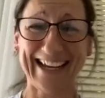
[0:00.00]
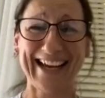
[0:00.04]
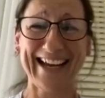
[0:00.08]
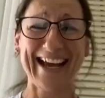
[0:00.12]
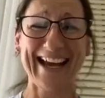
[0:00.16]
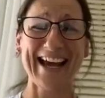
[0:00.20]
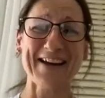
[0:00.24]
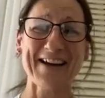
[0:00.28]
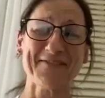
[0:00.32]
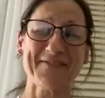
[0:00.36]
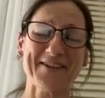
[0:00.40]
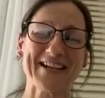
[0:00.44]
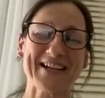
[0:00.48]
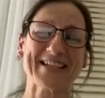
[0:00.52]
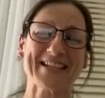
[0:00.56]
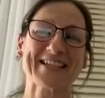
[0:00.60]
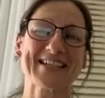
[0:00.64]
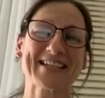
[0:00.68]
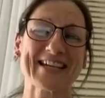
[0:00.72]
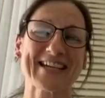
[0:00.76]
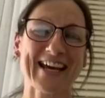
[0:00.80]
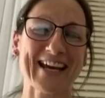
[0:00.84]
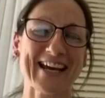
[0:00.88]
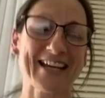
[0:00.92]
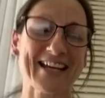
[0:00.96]
at one
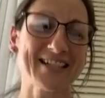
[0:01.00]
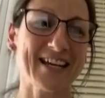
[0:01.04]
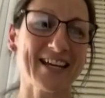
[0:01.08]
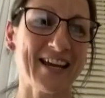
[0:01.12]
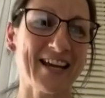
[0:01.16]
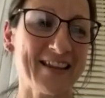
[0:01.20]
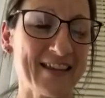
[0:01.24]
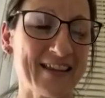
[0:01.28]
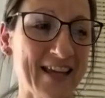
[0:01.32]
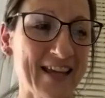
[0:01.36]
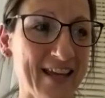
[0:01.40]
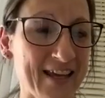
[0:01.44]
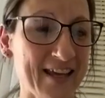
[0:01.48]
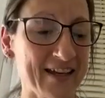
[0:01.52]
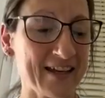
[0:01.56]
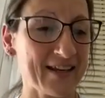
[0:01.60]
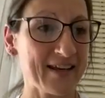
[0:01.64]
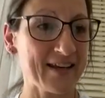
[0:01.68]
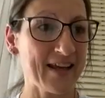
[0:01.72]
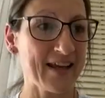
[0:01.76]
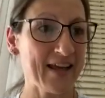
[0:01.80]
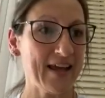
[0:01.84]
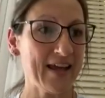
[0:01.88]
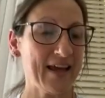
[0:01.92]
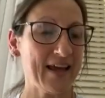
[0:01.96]
stage. And then,
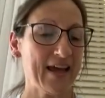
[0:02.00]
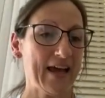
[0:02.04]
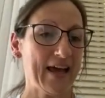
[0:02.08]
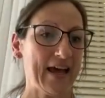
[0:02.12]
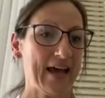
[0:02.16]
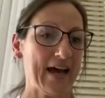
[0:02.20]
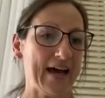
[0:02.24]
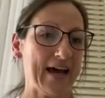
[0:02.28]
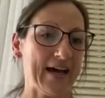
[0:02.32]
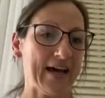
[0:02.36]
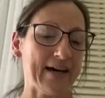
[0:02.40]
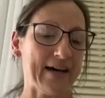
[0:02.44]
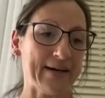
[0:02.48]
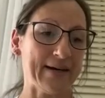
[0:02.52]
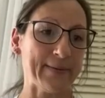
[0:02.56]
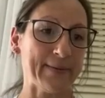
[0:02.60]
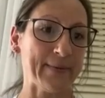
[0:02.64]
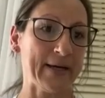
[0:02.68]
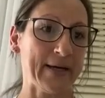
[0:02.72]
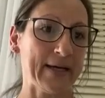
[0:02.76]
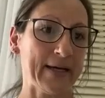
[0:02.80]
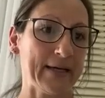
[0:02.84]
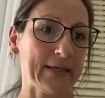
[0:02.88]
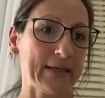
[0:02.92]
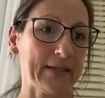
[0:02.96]

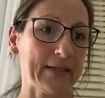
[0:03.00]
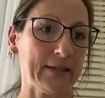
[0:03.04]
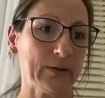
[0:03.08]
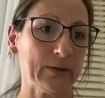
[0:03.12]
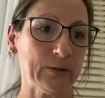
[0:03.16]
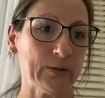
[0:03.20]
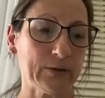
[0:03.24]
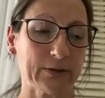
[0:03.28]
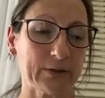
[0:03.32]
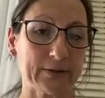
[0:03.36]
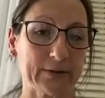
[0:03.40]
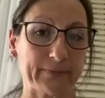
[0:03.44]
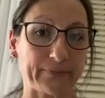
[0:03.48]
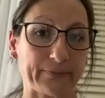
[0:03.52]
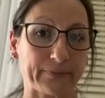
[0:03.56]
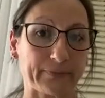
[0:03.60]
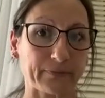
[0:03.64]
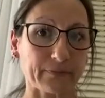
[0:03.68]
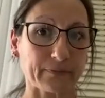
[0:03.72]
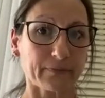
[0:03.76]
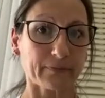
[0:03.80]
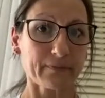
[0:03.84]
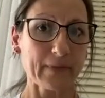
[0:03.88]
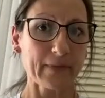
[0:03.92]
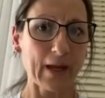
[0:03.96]
look,
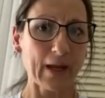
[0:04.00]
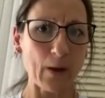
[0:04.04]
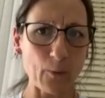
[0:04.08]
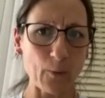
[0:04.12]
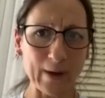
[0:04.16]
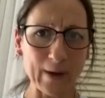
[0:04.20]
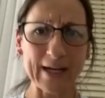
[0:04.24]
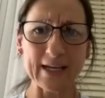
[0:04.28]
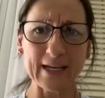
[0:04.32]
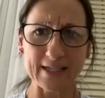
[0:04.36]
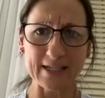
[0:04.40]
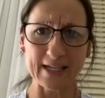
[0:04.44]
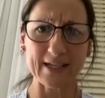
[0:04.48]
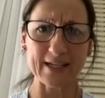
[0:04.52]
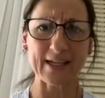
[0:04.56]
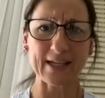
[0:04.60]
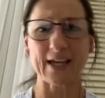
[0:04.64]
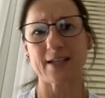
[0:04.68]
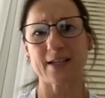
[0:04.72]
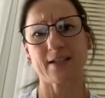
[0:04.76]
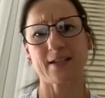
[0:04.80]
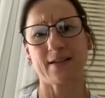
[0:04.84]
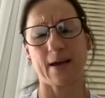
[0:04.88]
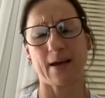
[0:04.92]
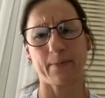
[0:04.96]
when it did get
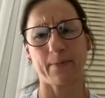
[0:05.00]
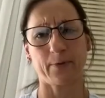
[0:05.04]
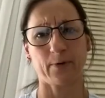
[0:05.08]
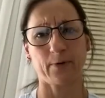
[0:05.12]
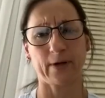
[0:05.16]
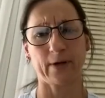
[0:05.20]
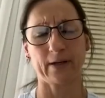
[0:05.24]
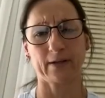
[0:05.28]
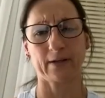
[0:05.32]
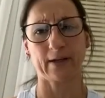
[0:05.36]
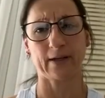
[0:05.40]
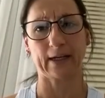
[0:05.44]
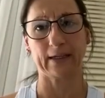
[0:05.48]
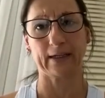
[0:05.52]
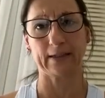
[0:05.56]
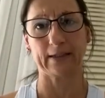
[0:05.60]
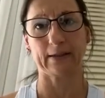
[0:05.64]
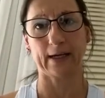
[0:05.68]
to that point, like